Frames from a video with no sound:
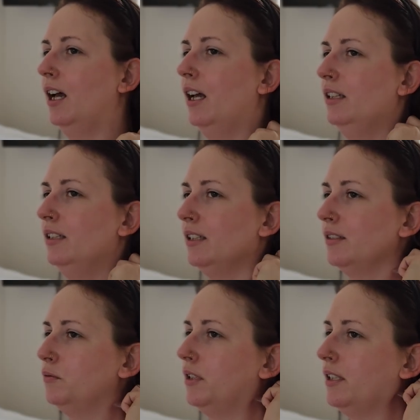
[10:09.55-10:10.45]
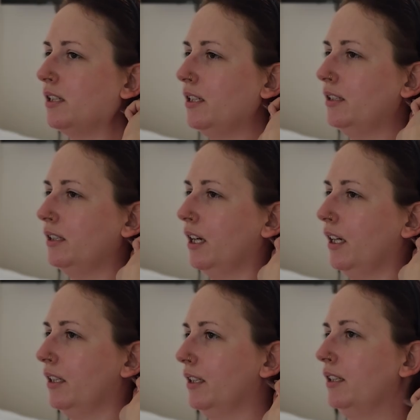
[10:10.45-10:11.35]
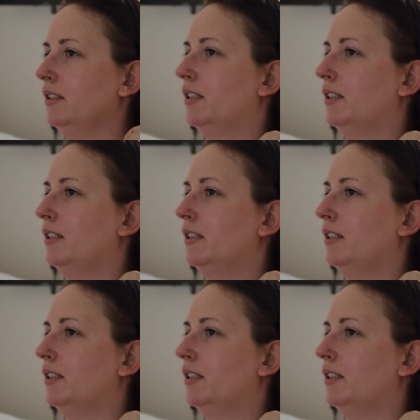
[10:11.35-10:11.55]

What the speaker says: and then 2 days later I can